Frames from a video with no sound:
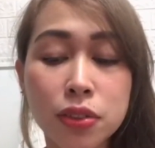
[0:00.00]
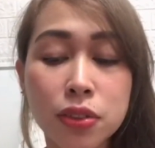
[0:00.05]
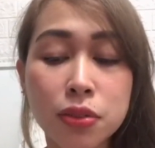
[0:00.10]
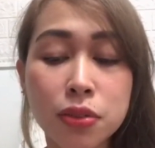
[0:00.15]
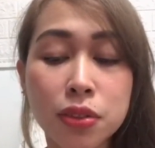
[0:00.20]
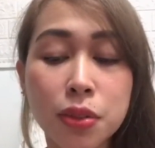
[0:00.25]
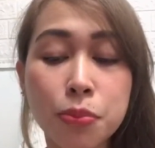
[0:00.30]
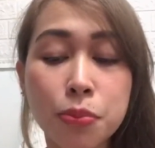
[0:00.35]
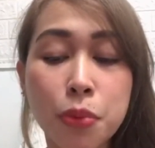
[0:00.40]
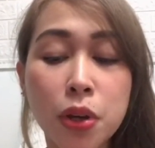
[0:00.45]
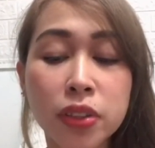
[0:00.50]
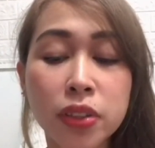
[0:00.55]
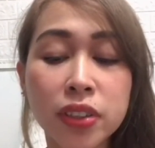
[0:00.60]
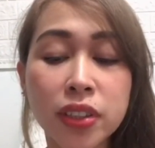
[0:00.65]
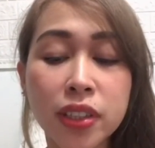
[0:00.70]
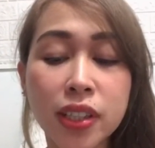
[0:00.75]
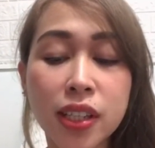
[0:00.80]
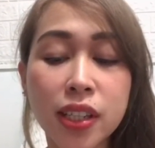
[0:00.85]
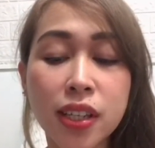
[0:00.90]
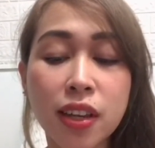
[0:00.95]
to the
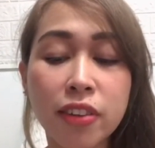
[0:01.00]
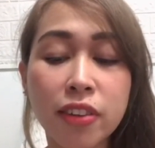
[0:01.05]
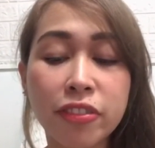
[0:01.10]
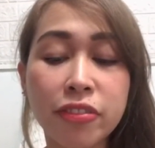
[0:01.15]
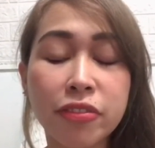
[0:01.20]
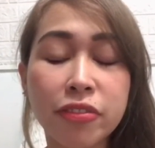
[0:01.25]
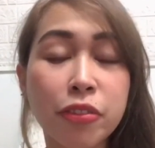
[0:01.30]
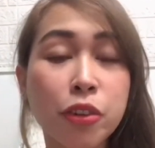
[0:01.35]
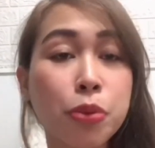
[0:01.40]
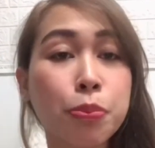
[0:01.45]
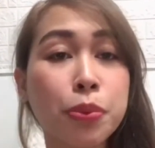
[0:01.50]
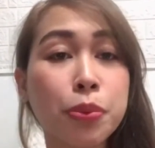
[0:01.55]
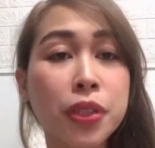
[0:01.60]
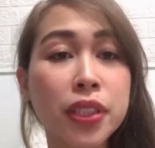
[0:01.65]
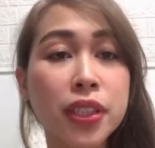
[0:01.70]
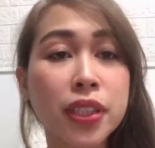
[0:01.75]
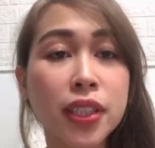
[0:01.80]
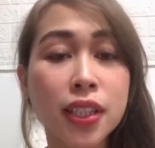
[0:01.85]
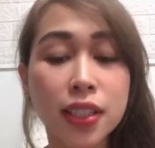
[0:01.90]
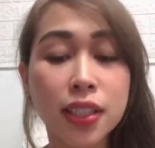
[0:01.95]
monarchy for
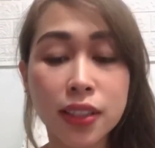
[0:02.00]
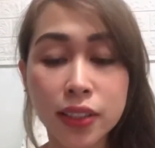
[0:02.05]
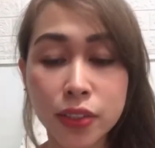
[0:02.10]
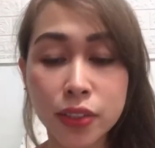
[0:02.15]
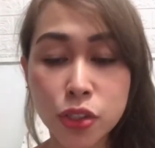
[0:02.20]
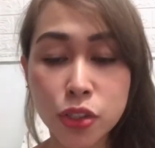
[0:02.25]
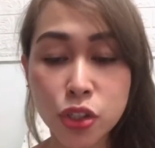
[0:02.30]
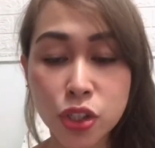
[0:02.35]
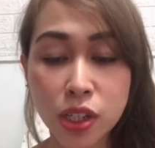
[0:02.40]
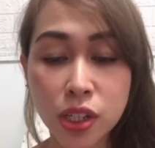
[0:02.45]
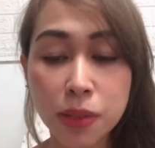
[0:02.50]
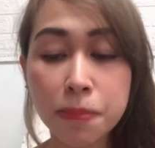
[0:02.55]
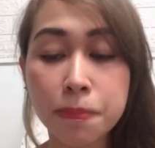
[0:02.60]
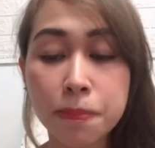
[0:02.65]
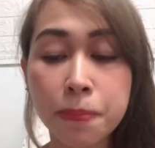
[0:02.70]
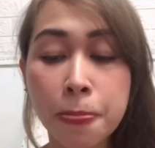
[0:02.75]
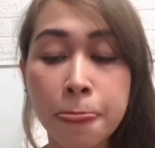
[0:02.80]
political leadership,